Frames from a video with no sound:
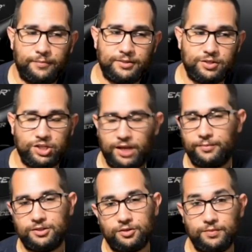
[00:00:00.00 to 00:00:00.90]
Um, it's a
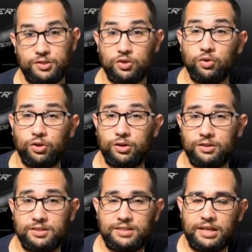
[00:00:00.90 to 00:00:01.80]
shame it took me so
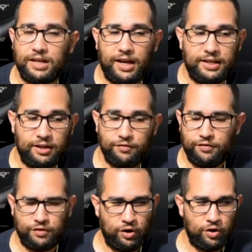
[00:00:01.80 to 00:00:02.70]
long to see it. I had
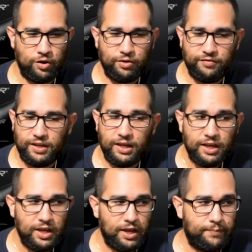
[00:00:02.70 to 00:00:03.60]
never even heard of it.